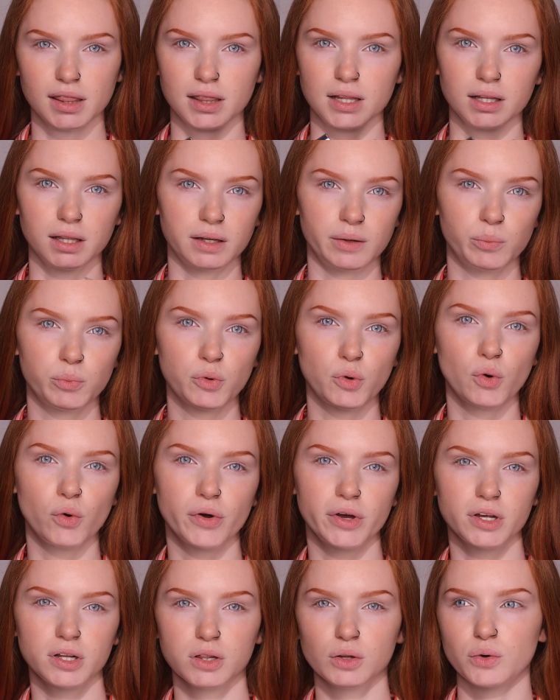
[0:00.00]
the lip
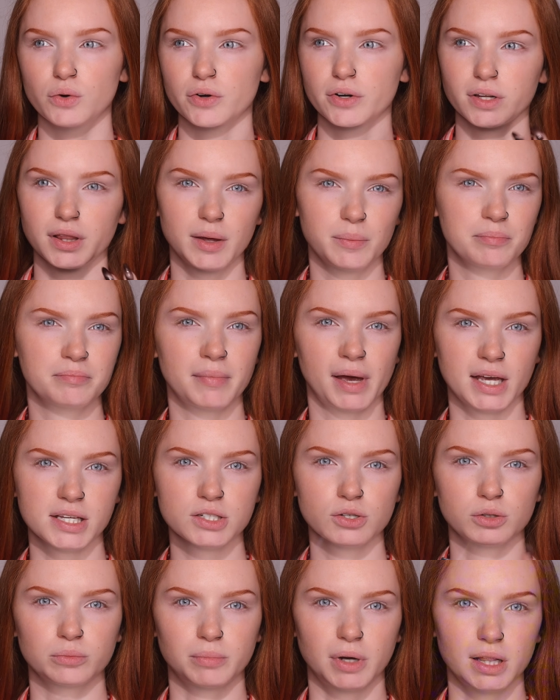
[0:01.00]
oil or lip
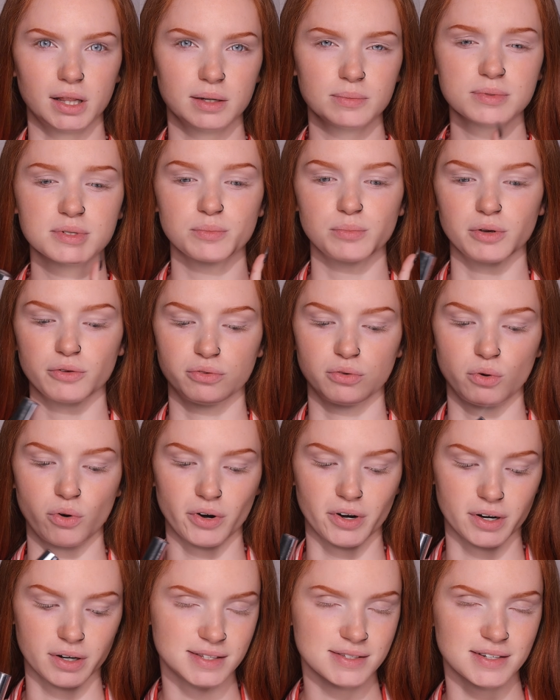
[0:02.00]
mask on my lips
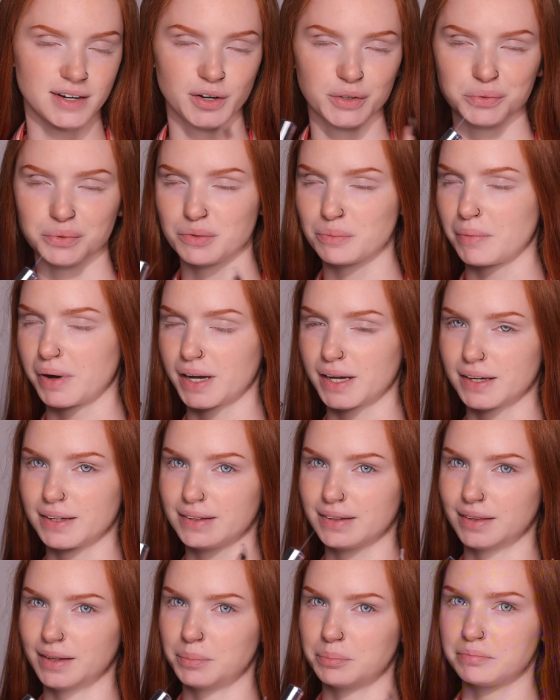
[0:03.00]
before I start with my
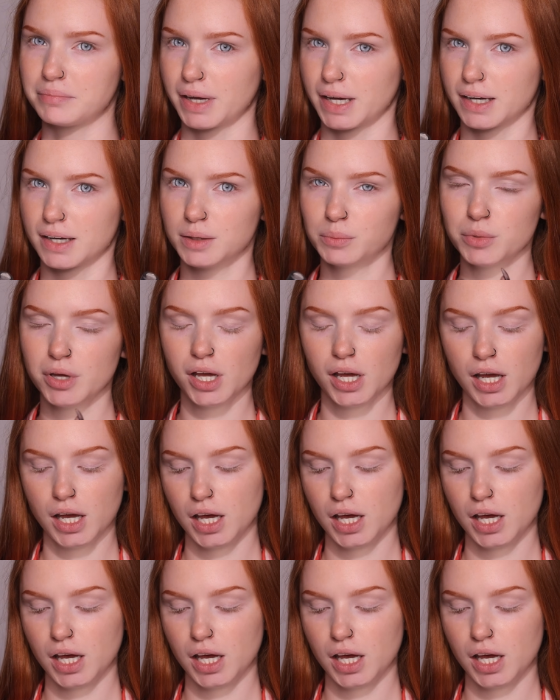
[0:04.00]
lip makeup.